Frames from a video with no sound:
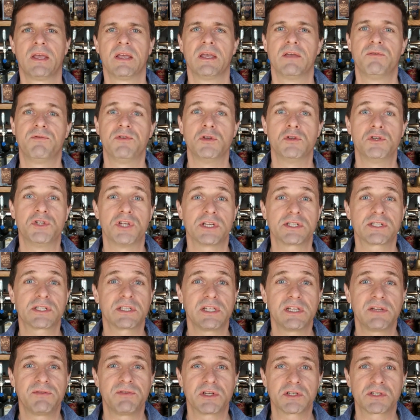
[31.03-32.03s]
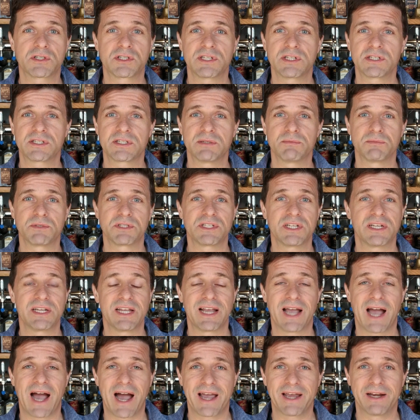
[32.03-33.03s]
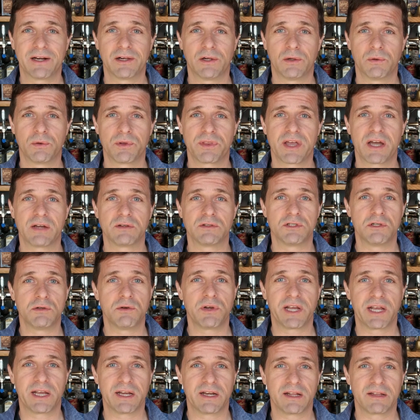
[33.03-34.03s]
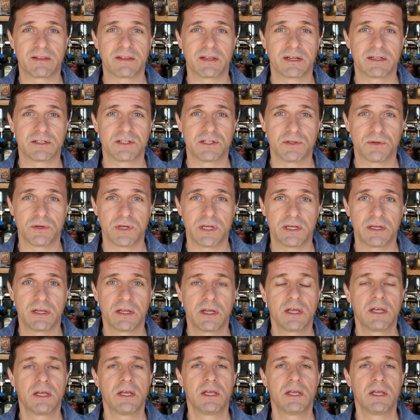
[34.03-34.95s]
If you just leave your system sitting idle without doing anything to it,